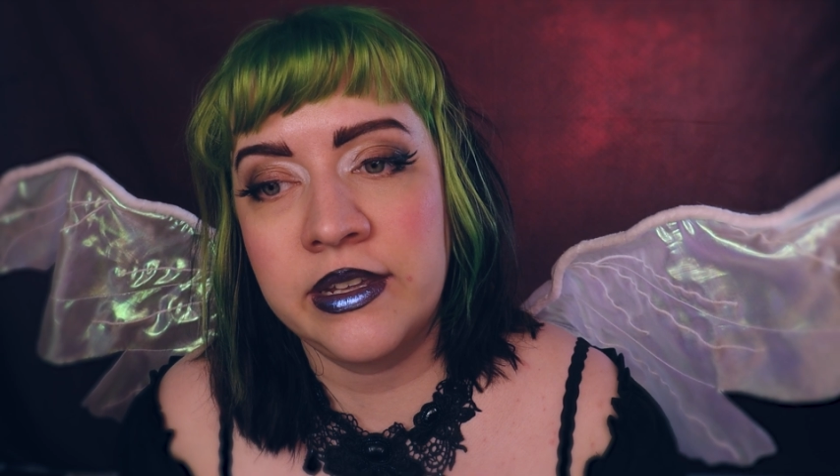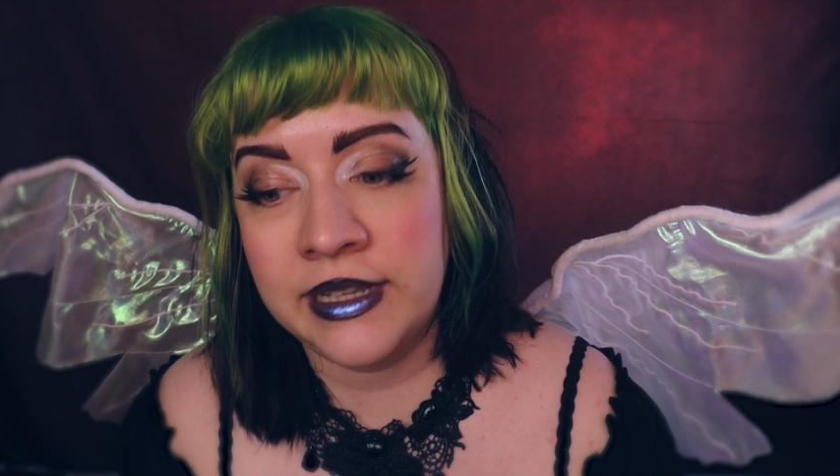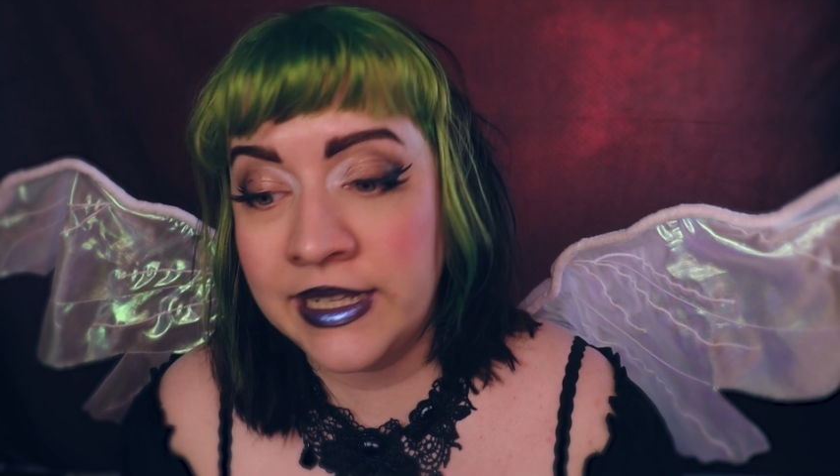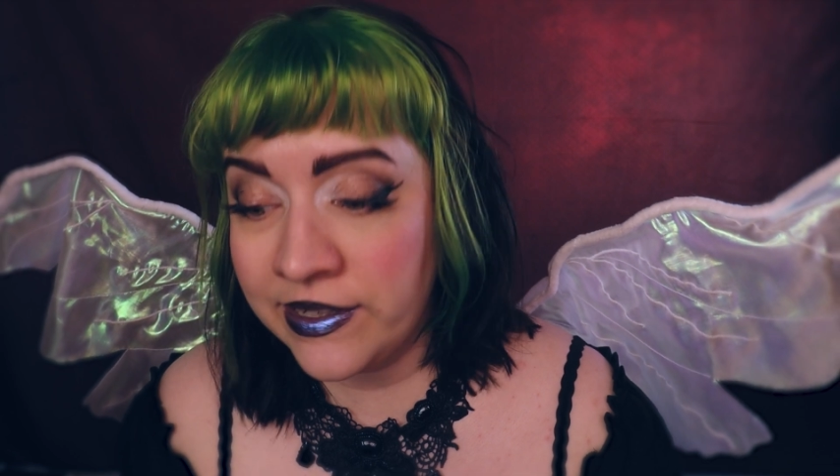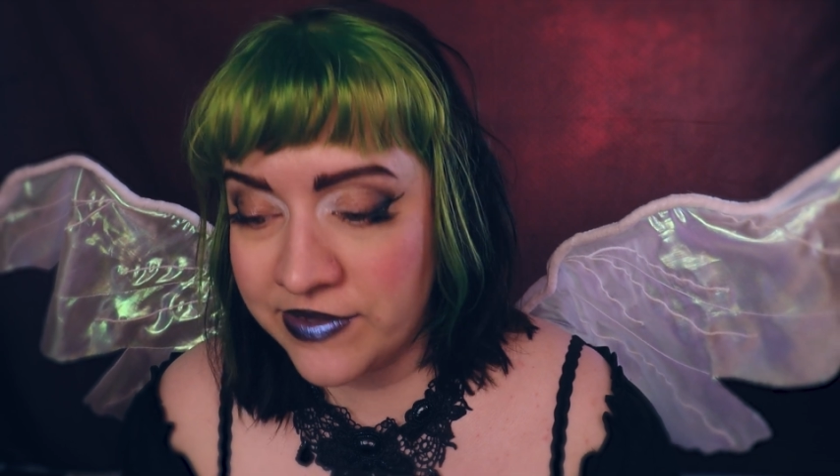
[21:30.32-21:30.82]

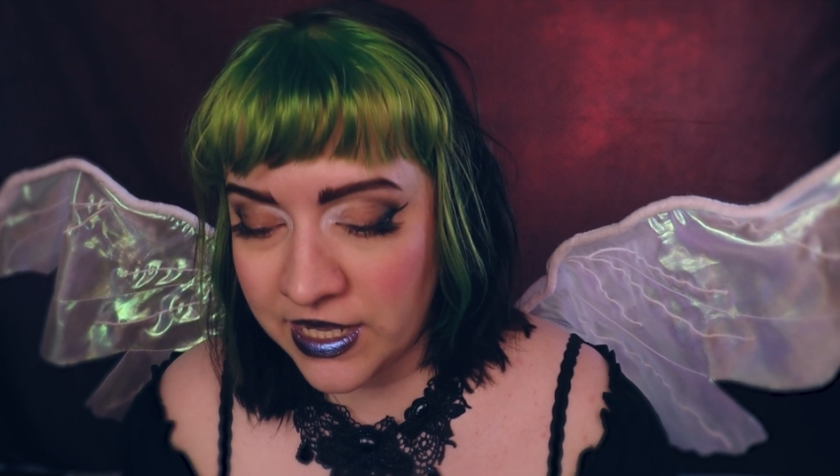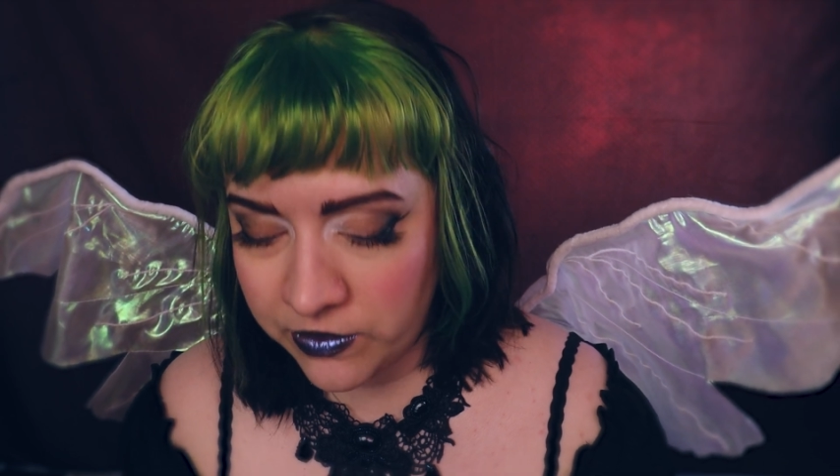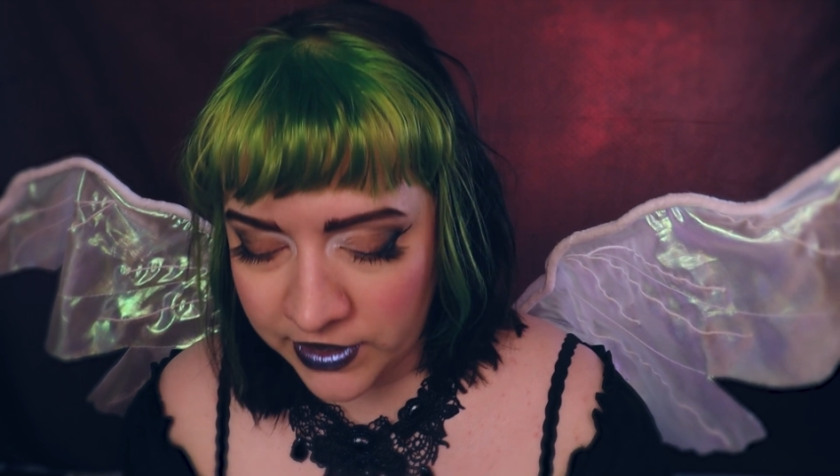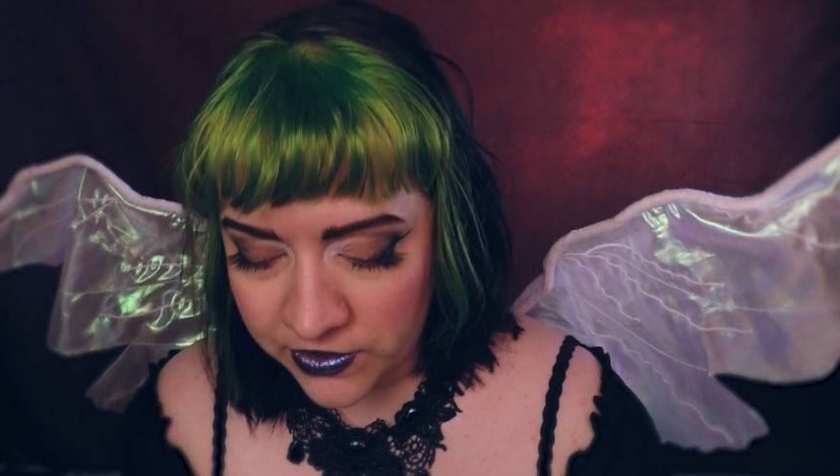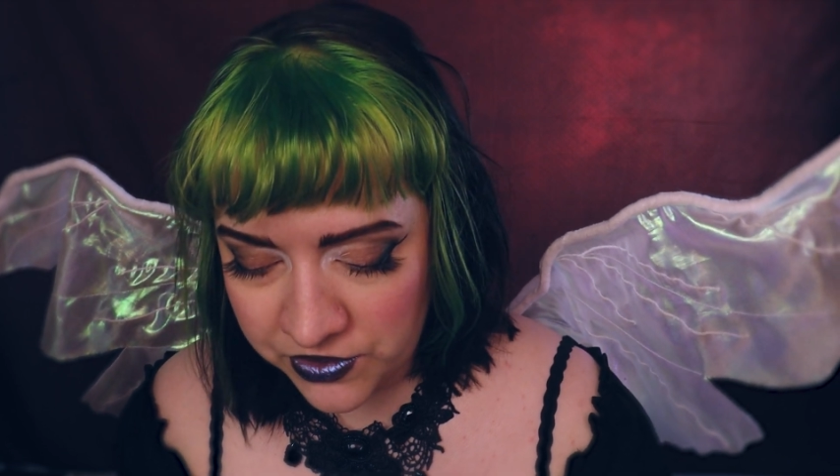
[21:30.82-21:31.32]
leaves that
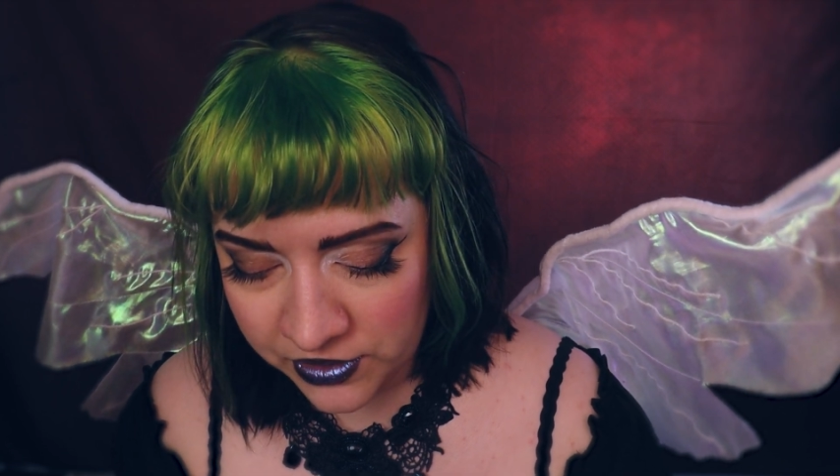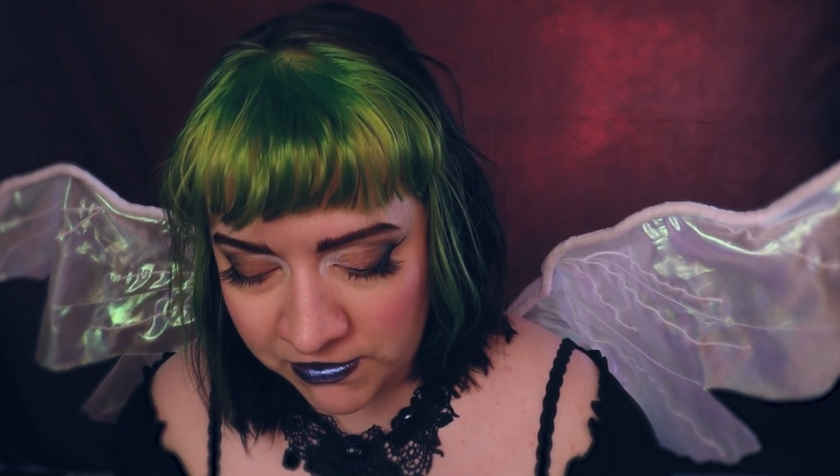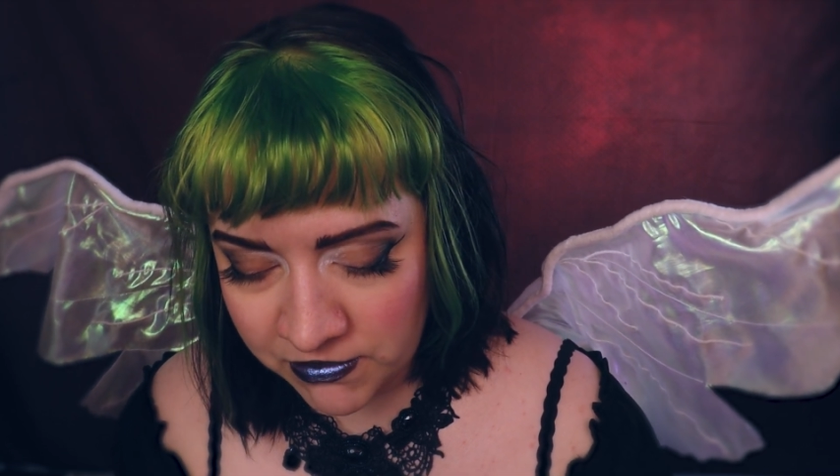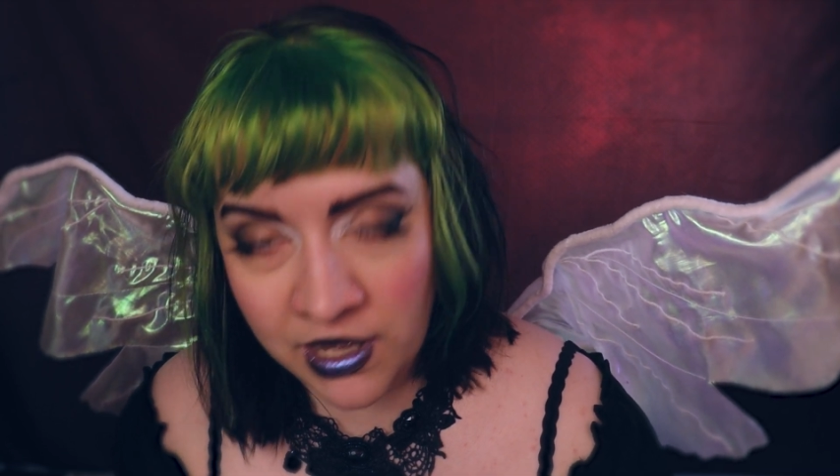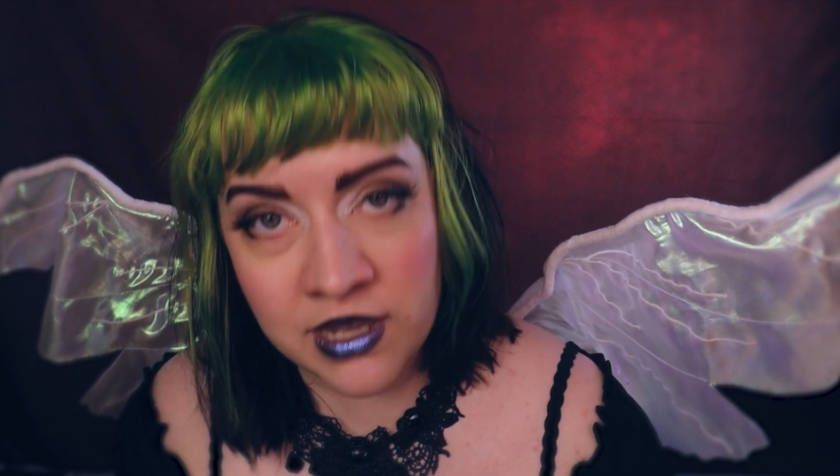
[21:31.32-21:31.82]
we use on the
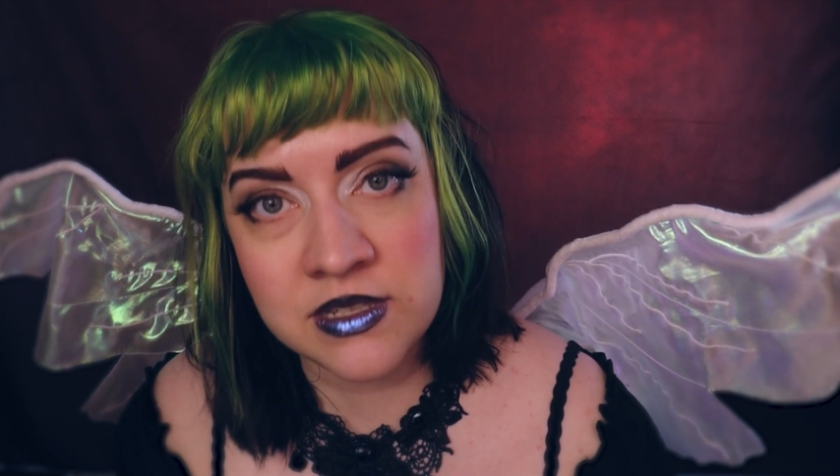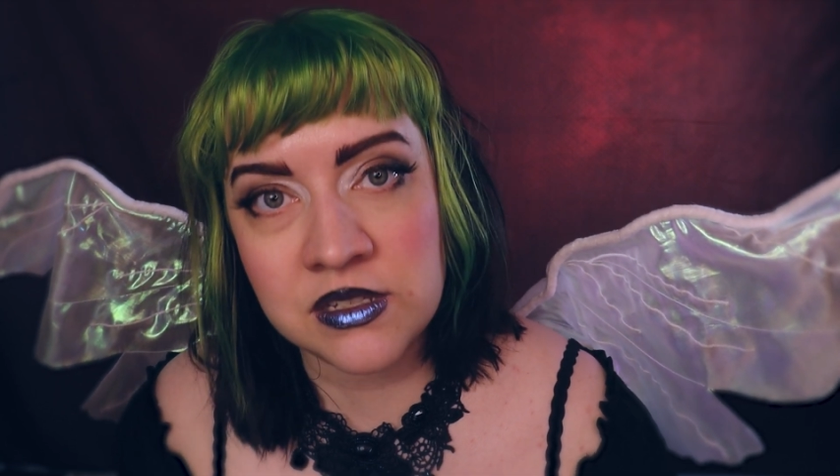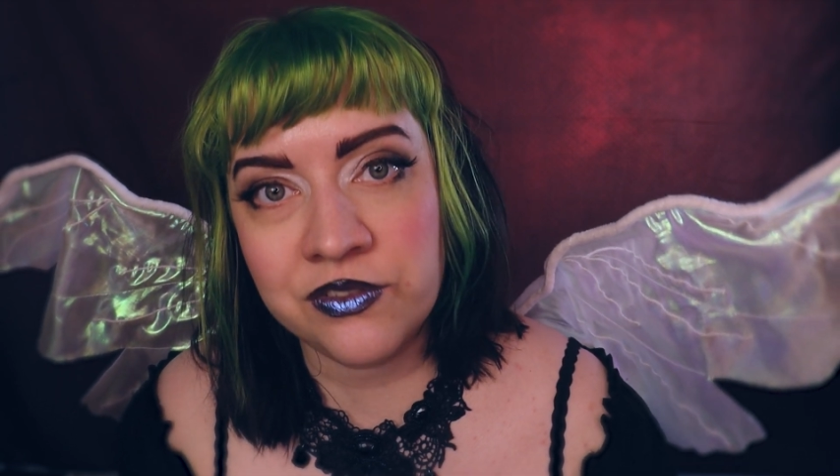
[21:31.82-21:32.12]
mask